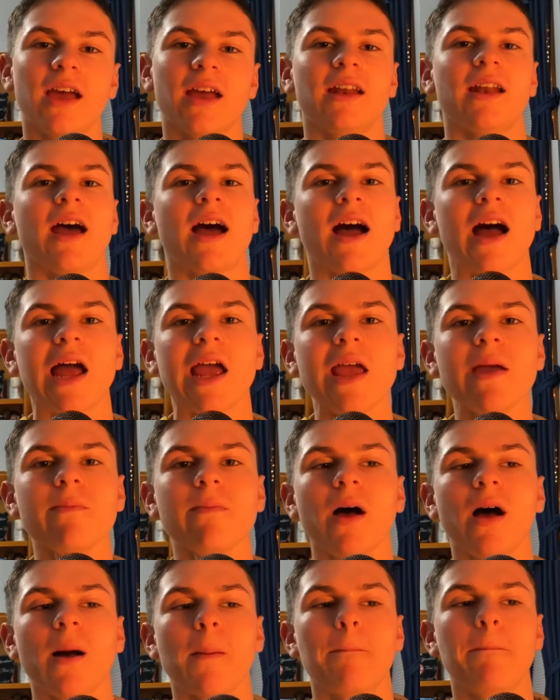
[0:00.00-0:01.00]
and I
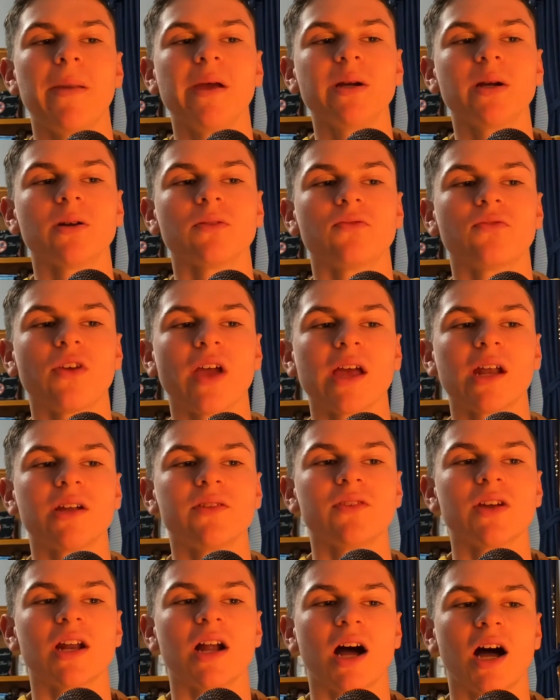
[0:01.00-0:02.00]
am a bigger fan
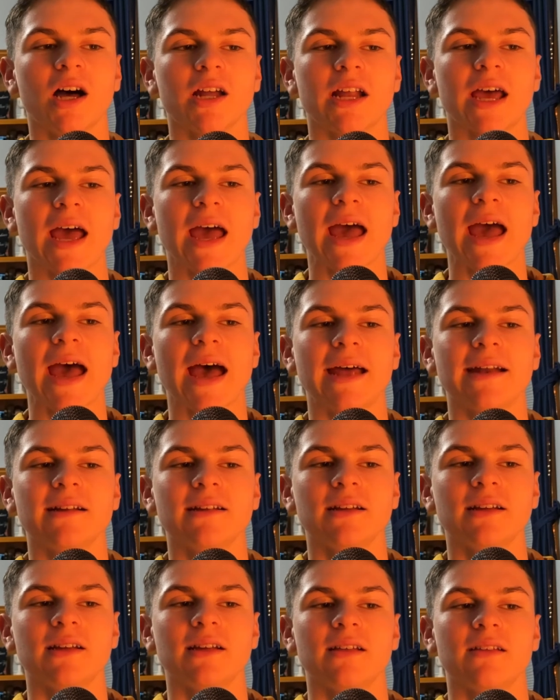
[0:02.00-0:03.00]
of it on hat